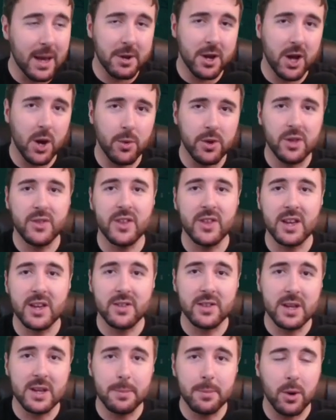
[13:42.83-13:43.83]
Let me know what you
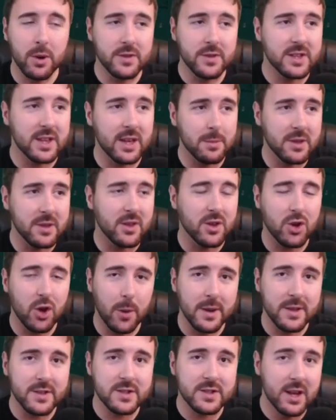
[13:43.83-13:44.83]
think of the Nippon team in the
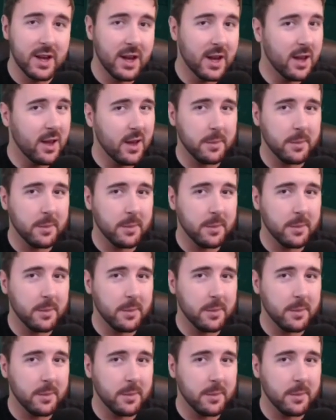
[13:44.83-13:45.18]
comments.